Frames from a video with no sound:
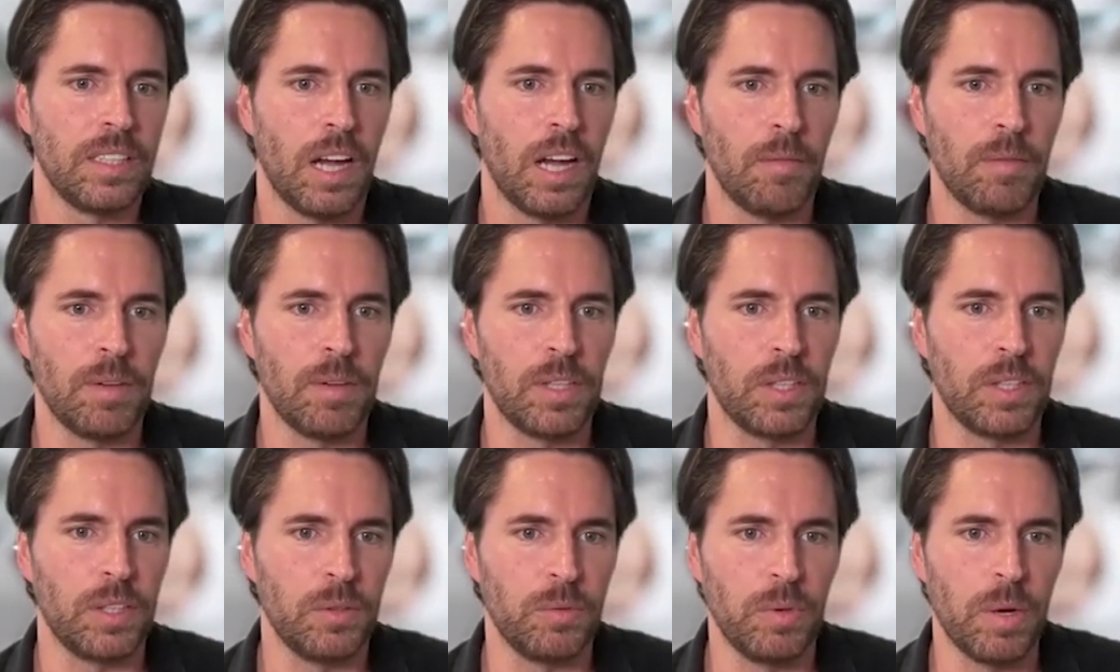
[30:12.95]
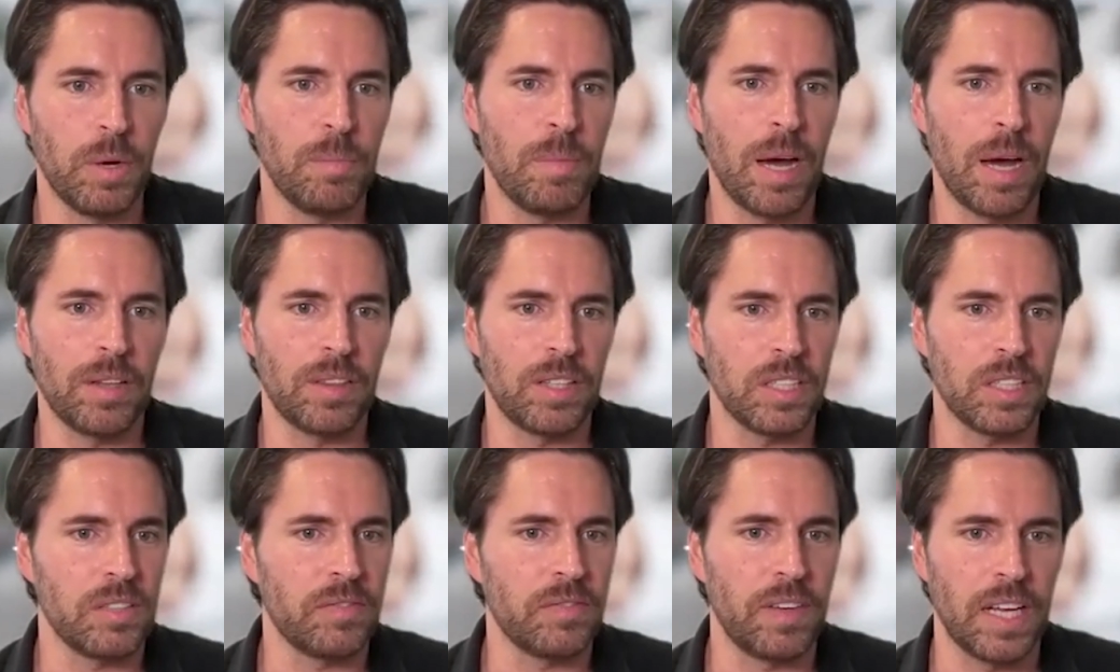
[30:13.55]
I mean, you whip
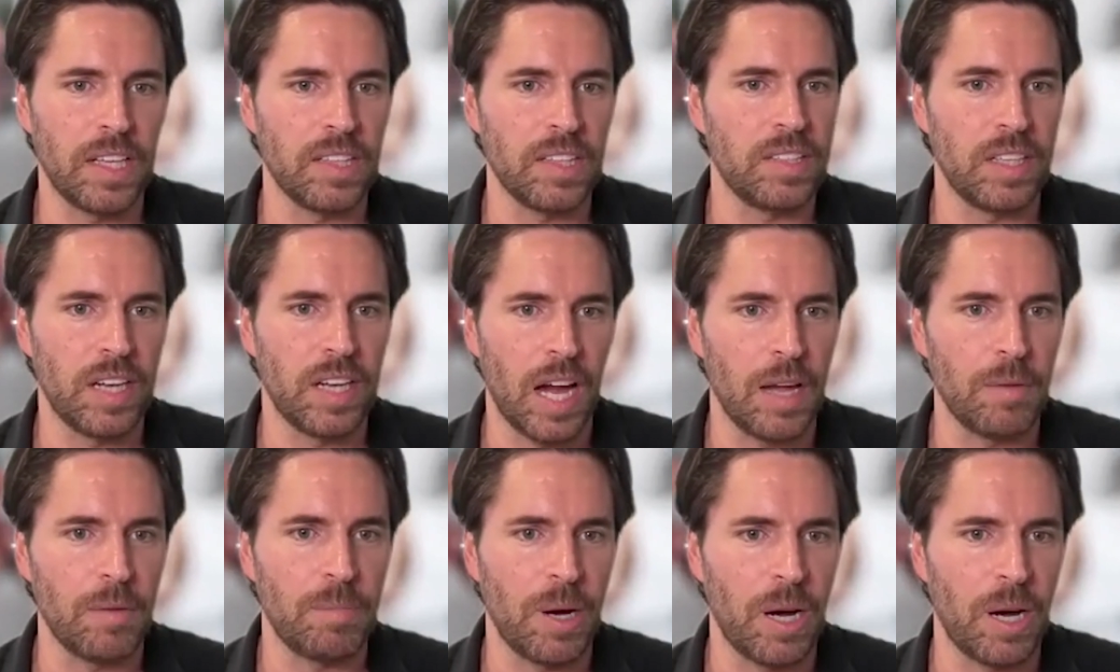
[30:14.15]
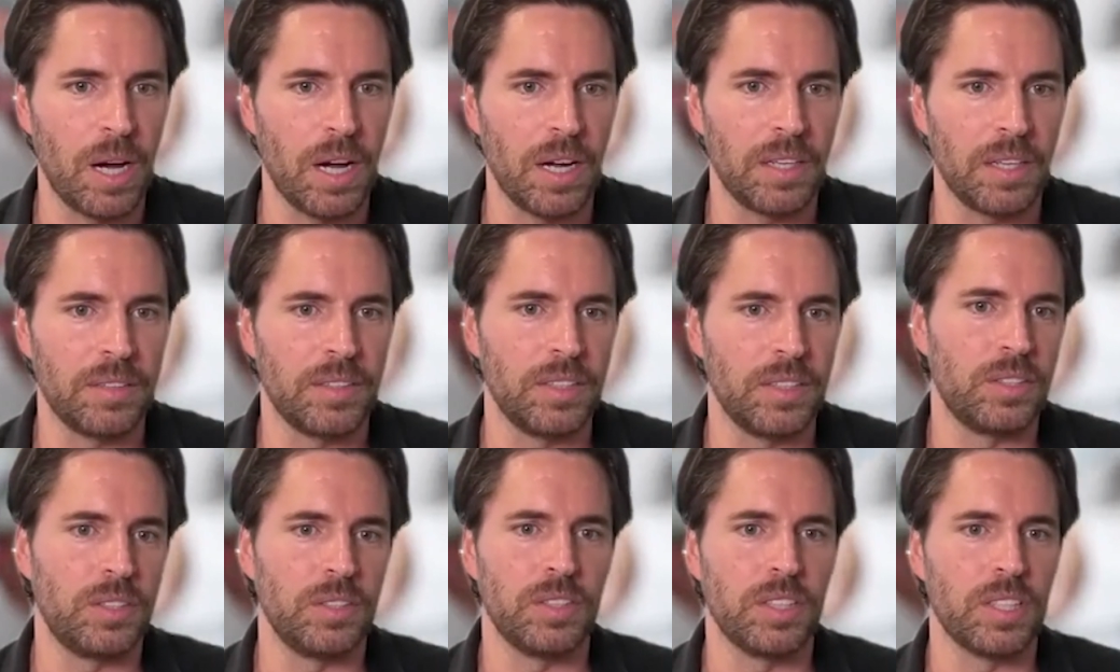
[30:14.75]
out this fancy
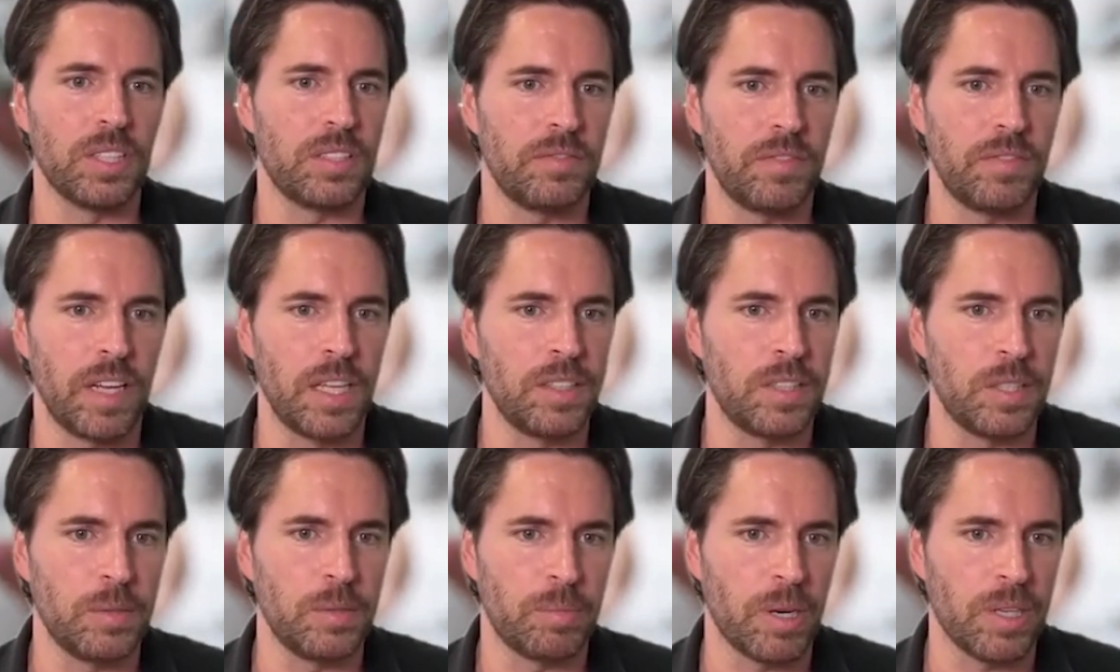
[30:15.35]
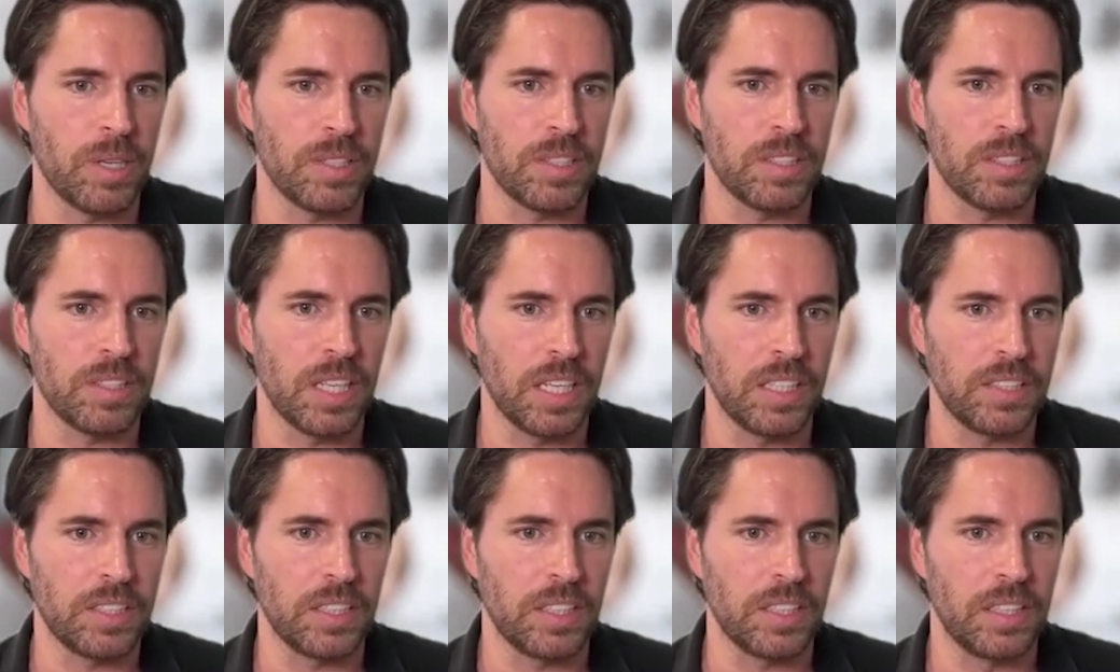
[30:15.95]
iPod, you do this fancy
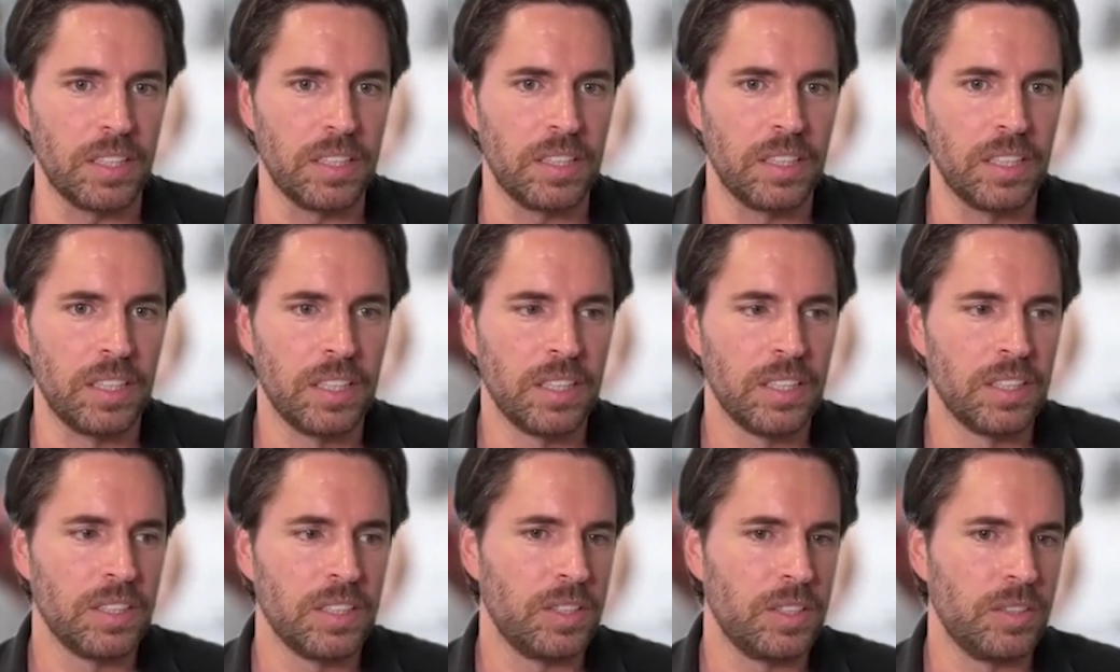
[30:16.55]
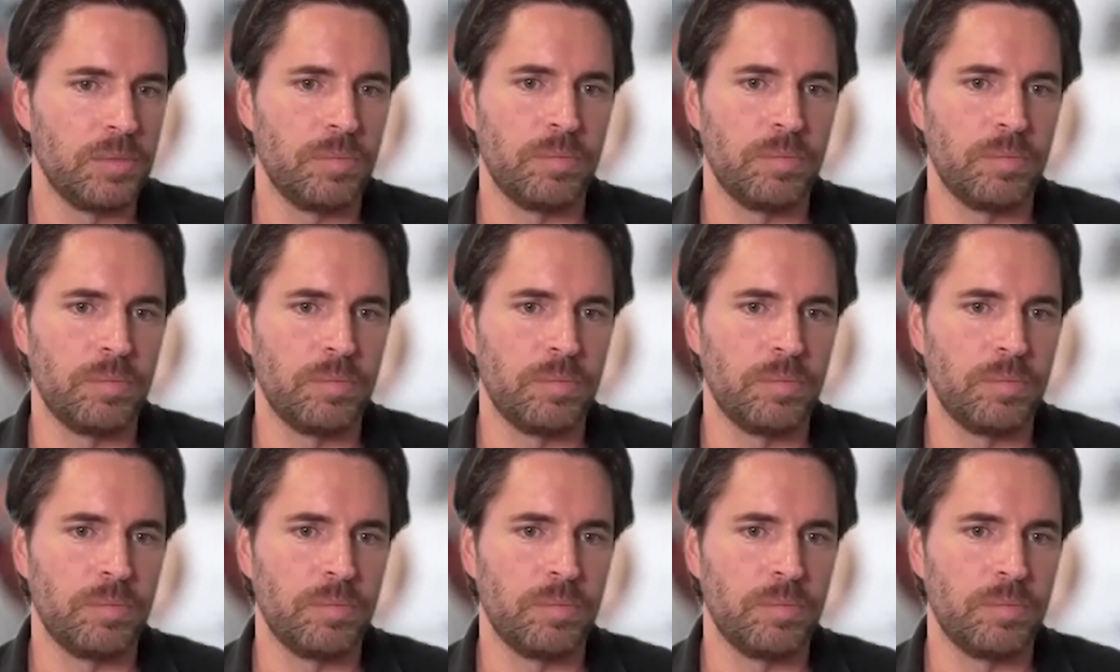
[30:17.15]
presentation, you